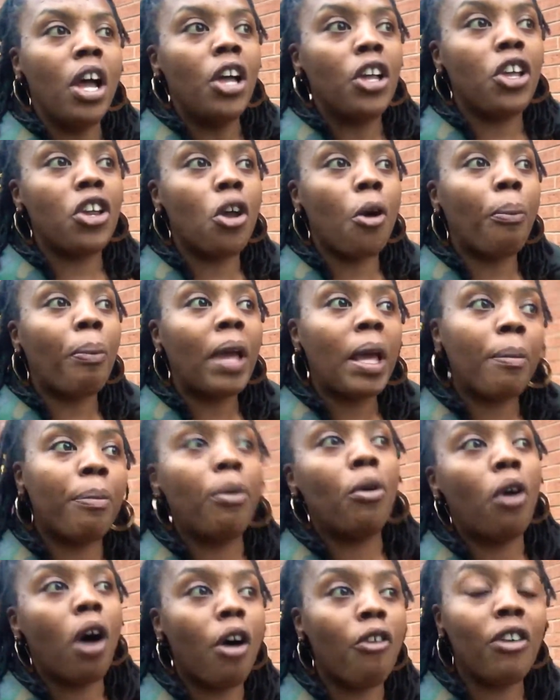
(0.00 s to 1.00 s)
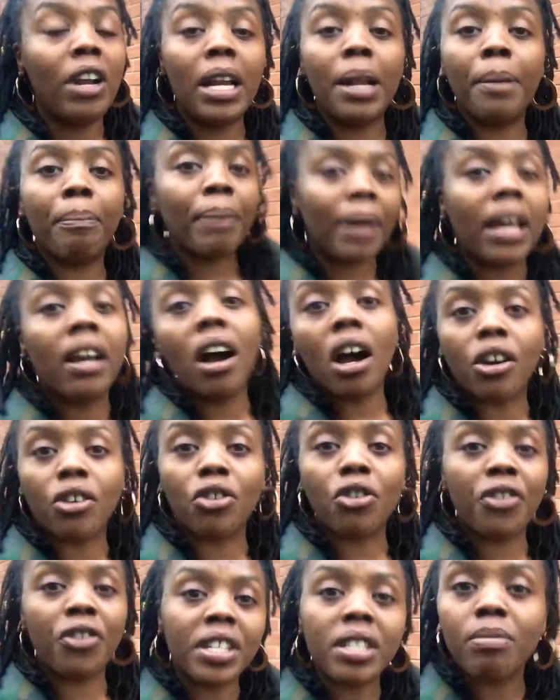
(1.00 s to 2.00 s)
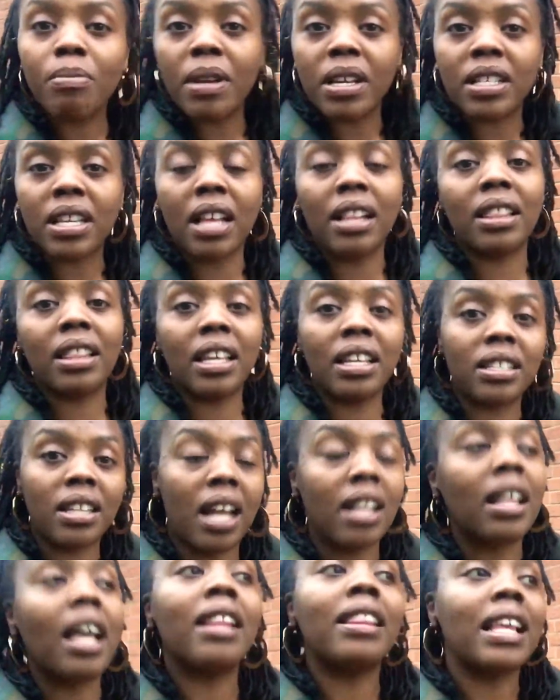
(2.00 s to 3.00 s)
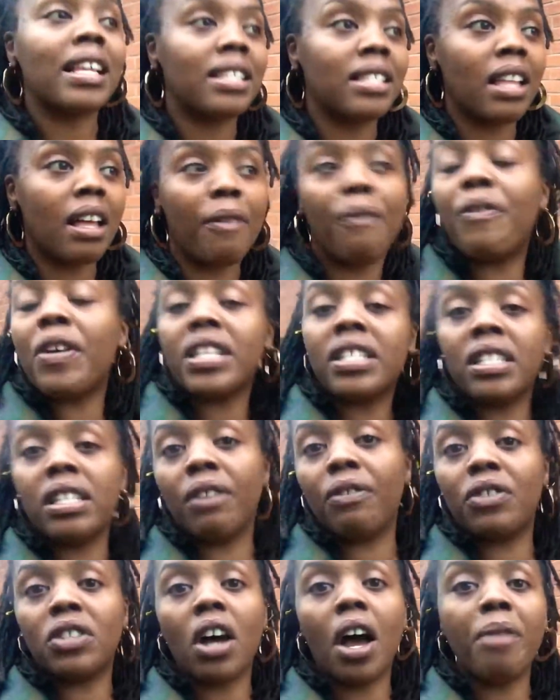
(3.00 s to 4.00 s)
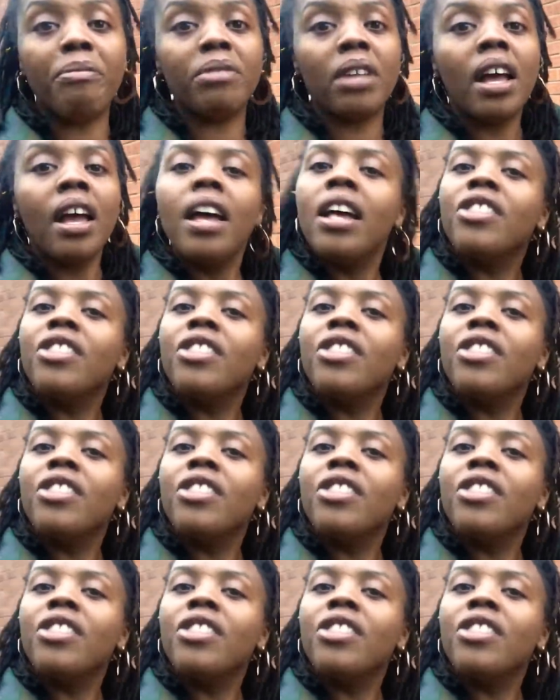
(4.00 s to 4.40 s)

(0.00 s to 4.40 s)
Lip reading: You know, people are really big on Christmas and things like that. That's their festive times.